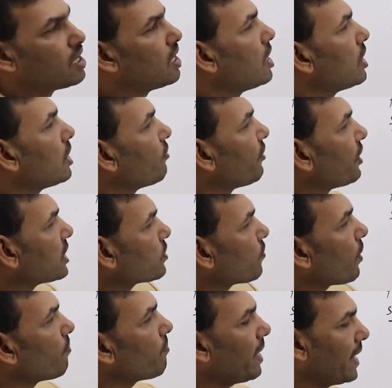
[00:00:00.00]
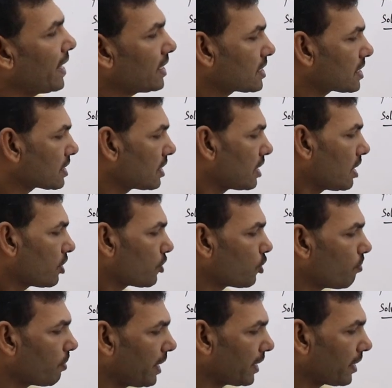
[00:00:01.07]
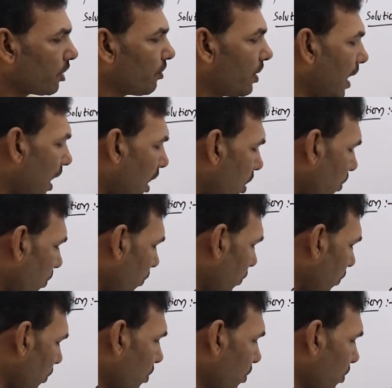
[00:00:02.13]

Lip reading: If it is from X, numerator will have